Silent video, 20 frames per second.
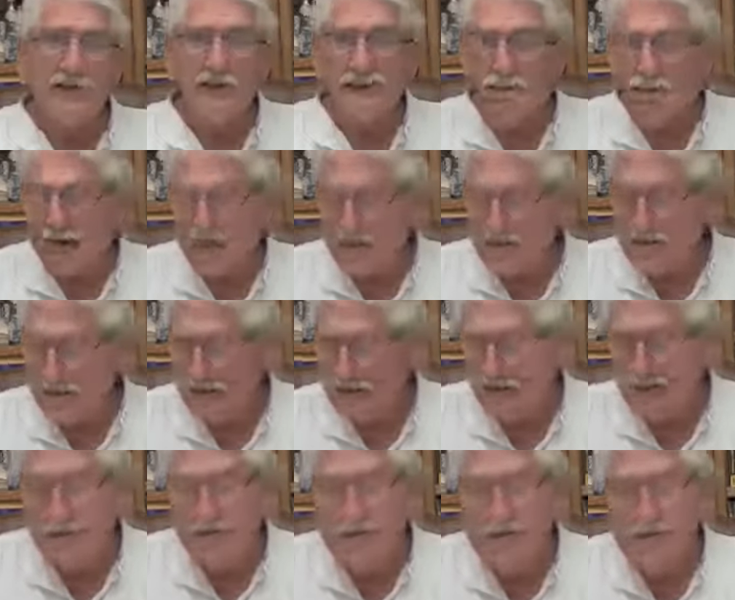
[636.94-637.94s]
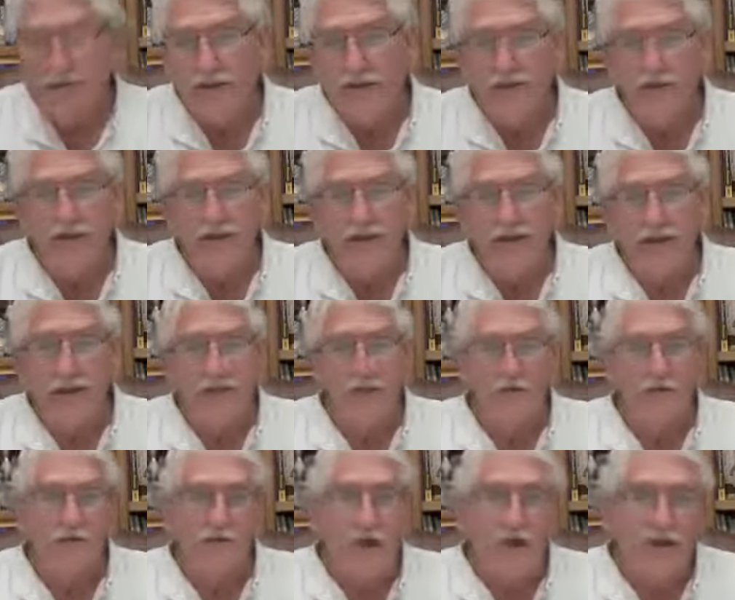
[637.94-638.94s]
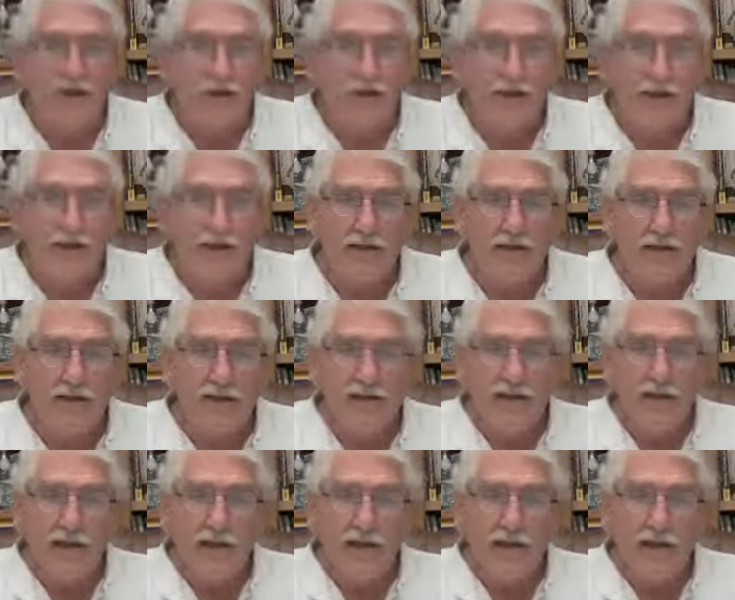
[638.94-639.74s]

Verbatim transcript: an MS client that couldn't get up and walk again.